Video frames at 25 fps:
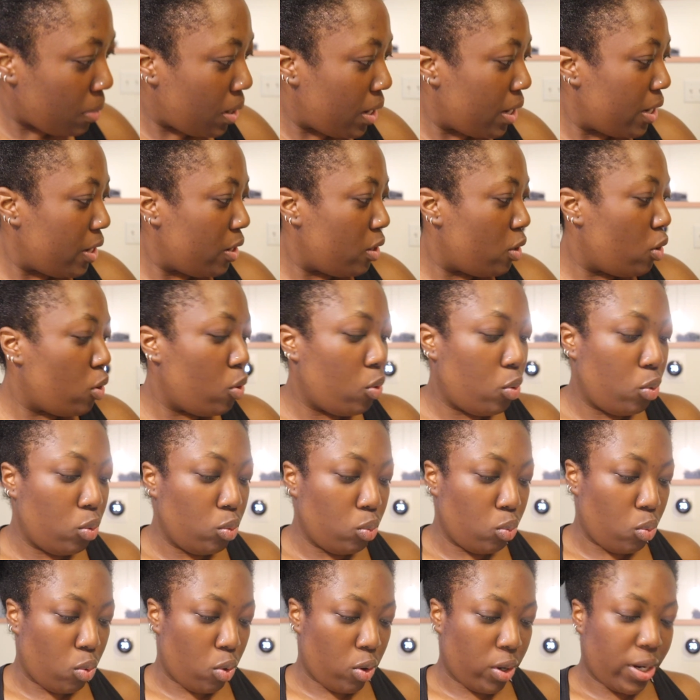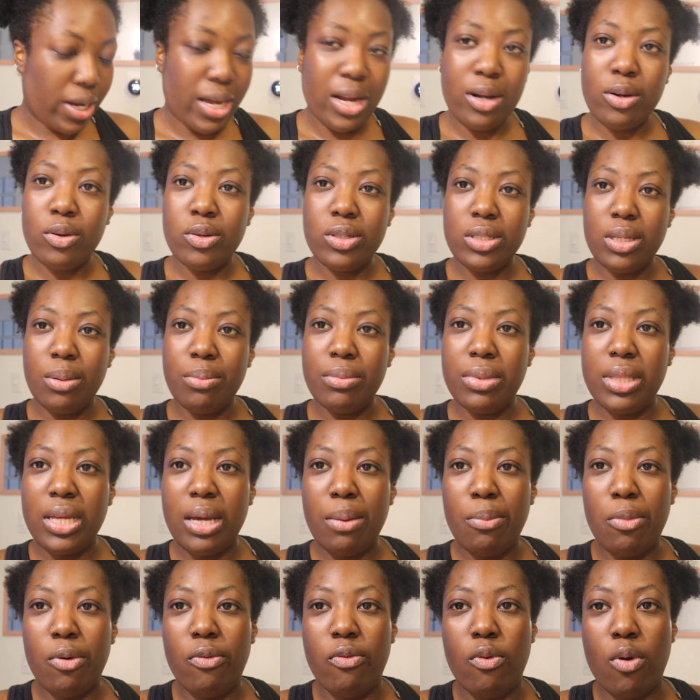my own workout or
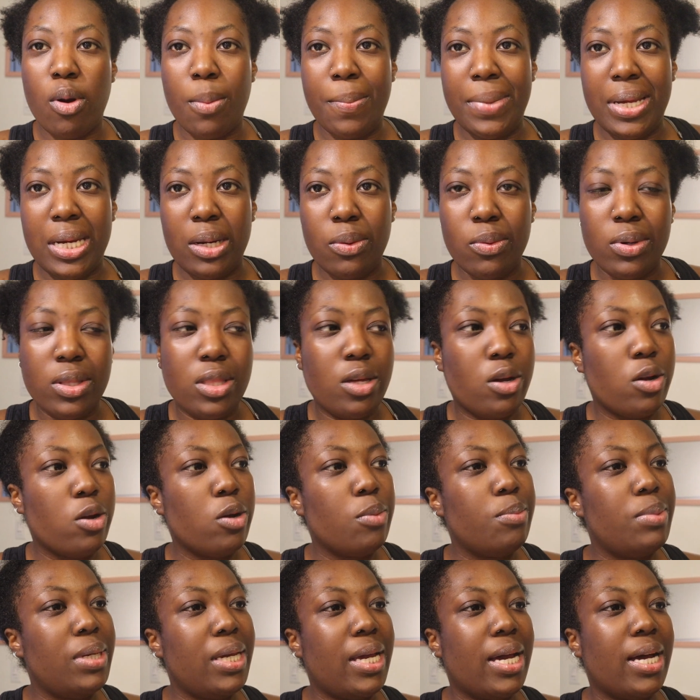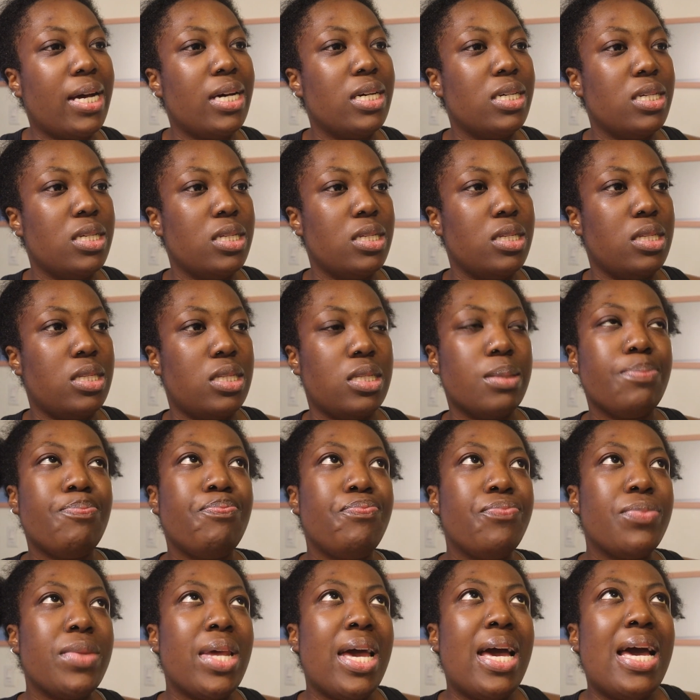something before meeting with her, because
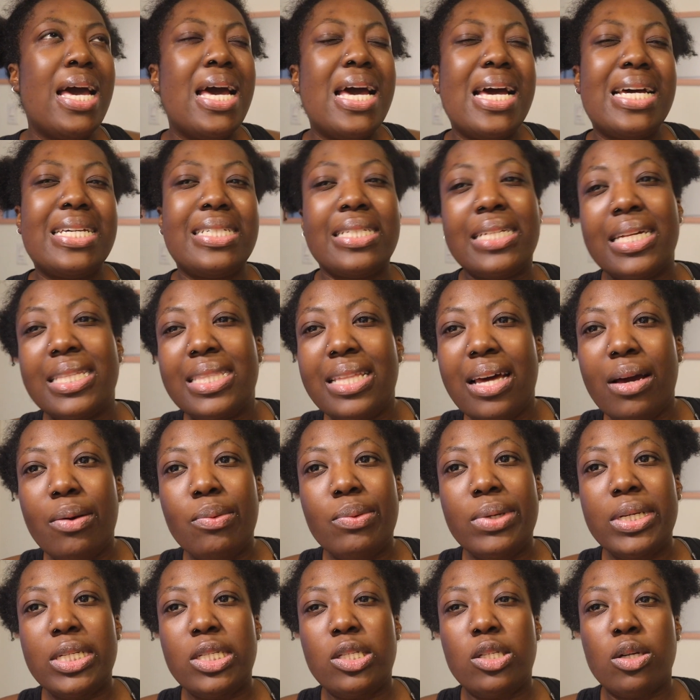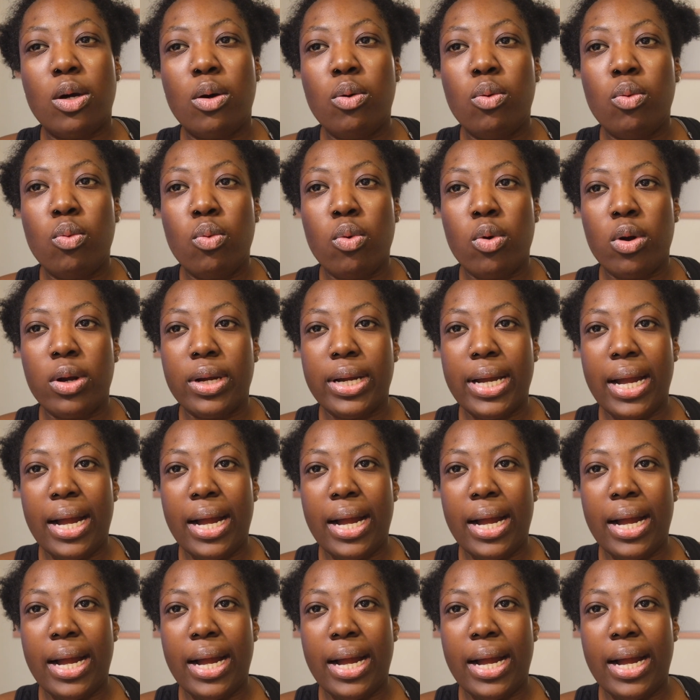it's not that we don't work